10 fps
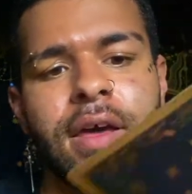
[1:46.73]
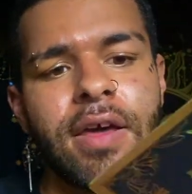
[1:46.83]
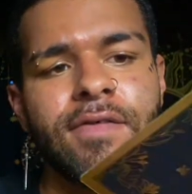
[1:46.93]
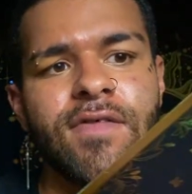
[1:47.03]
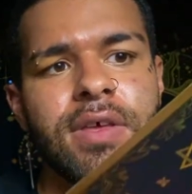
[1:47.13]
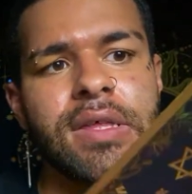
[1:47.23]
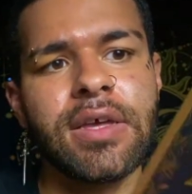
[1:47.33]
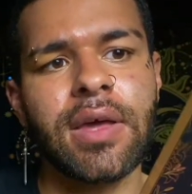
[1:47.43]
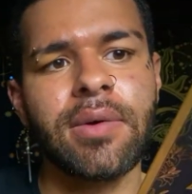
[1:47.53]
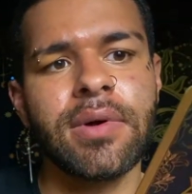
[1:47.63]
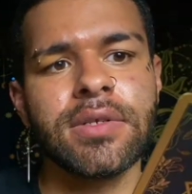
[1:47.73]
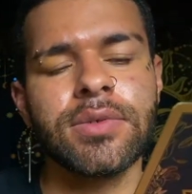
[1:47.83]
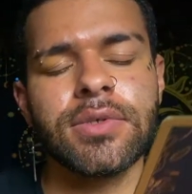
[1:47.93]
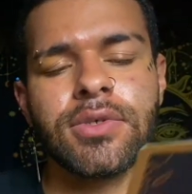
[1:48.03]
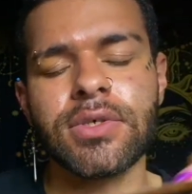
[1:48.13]
I feel like I want
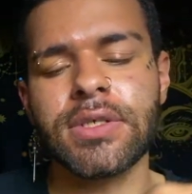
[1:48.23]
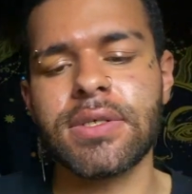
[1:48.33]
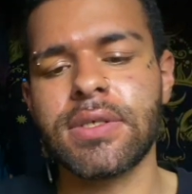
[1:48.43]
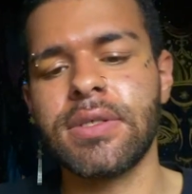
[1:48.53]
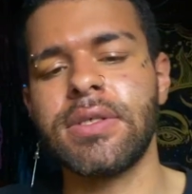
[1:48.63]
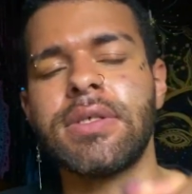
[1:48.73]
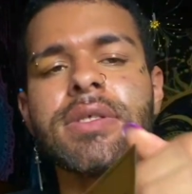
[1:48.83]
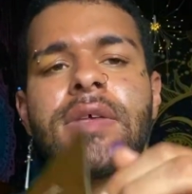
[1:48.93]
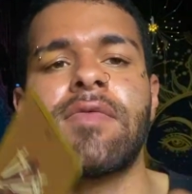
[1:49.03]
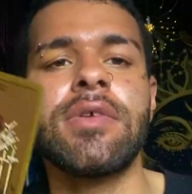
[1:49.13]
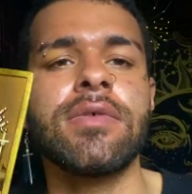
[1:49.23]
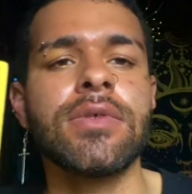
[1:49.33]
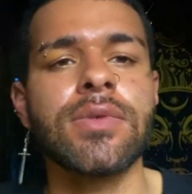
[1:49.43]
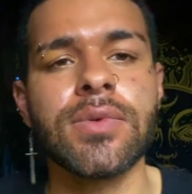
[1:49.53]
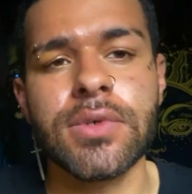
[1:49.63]
to address the Seven of
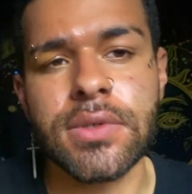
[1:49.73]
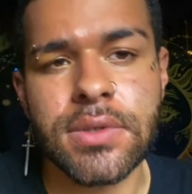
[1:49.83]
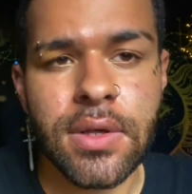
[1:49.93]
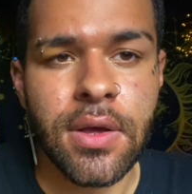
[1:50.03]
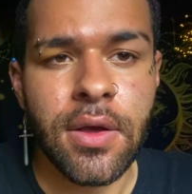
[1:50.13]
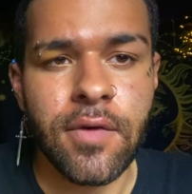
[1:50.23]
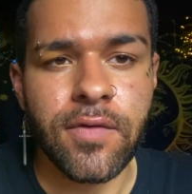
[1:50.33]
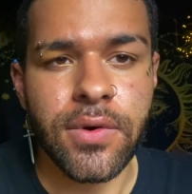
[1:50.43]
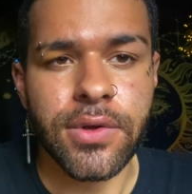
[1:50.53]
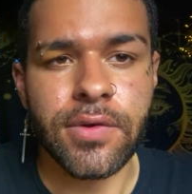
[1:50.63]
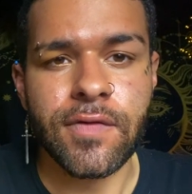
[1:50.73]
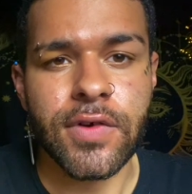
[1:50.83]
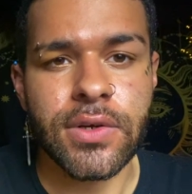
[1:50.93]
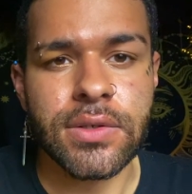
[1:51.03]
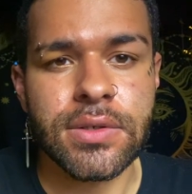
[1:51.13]
Swords for you
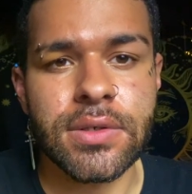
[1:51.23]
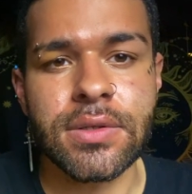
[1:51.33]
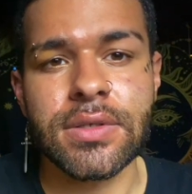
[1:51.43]
first.